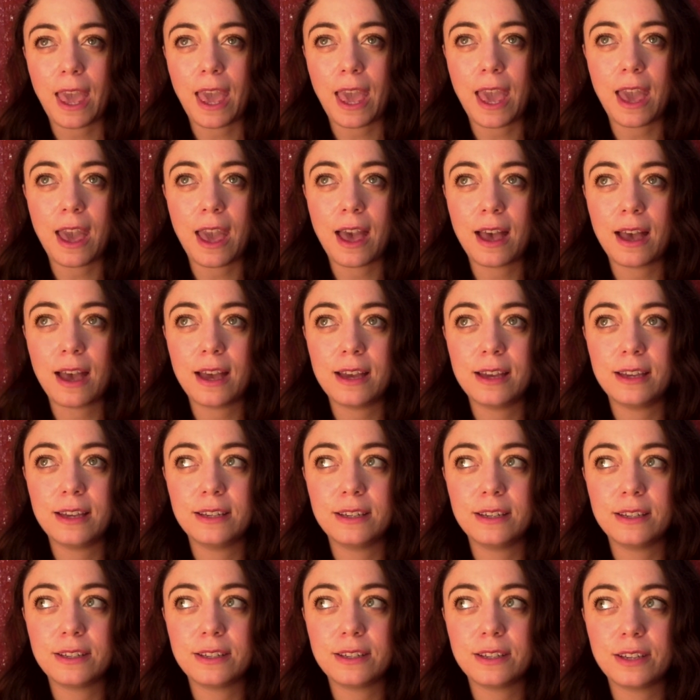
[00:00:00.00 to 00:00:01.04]

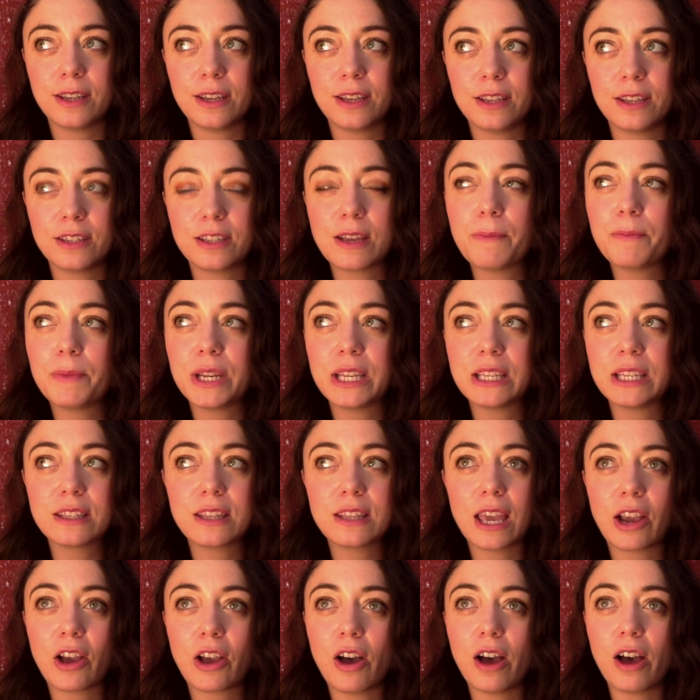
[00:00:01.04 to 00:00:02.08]
and somebody's
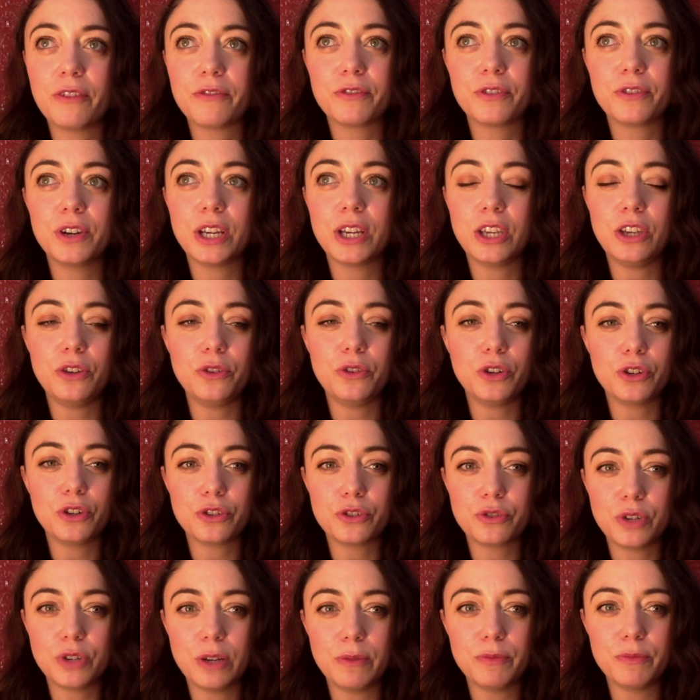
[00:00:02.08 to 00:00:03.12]
like offering you your
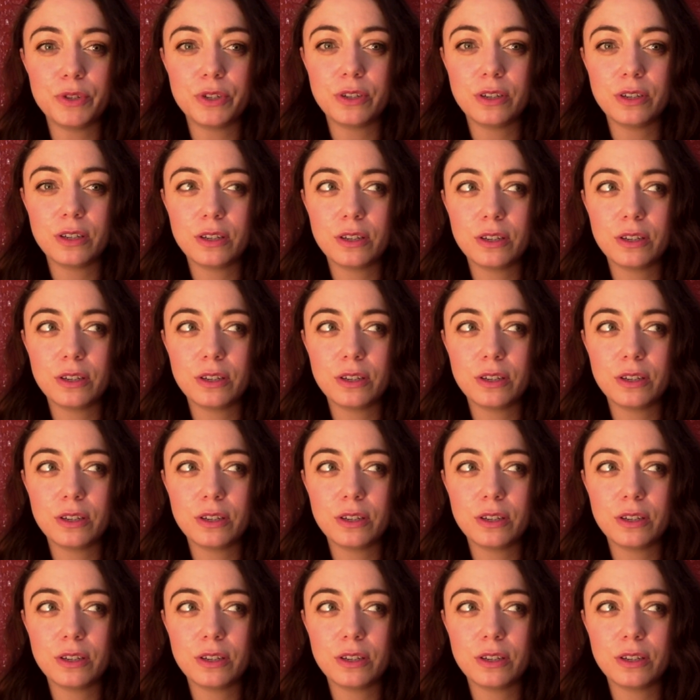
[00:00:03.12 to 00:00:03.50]
dream